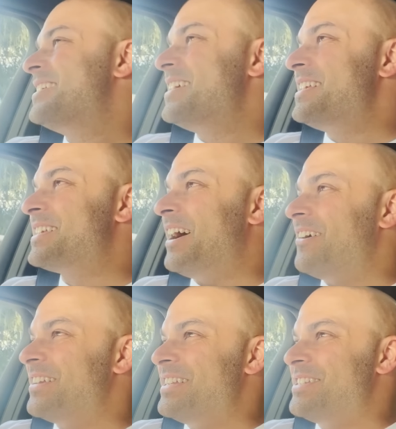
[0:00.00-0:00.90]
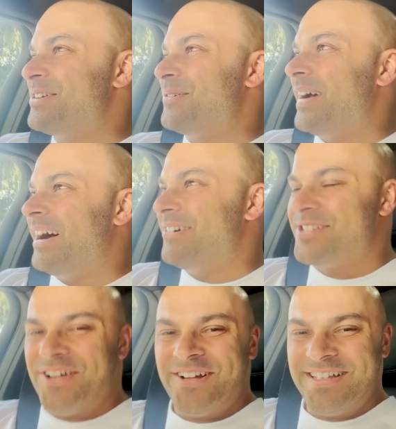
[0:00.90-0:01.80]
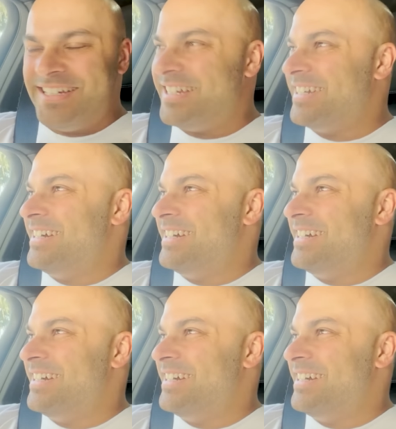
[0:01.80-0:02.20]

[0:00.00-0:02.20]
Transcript: she's going in two hours early.